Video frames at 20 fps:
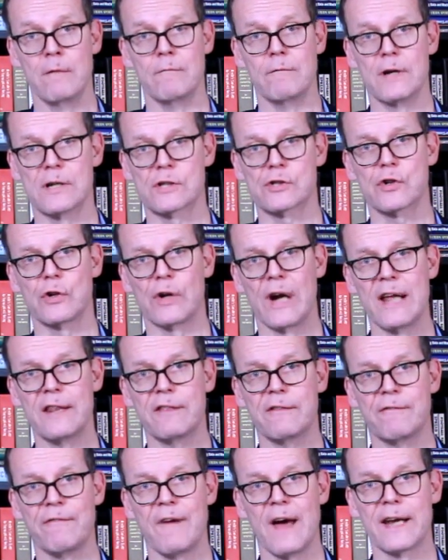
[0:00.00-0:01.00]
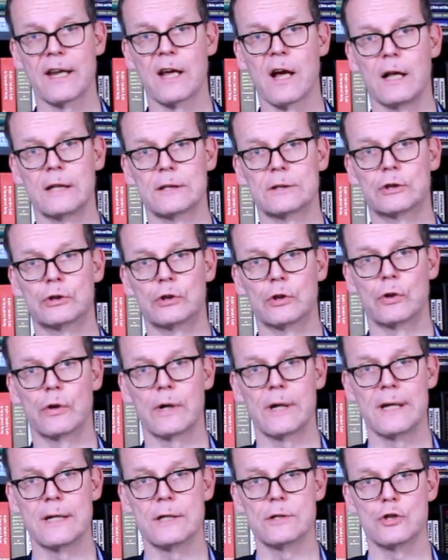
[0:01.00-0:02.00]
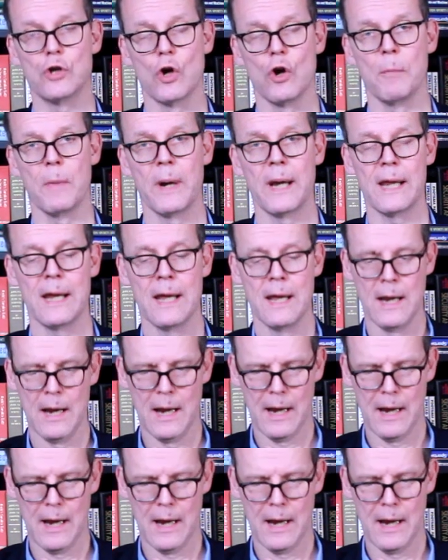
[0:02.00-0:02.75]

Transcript: There's great fan culture in Germany.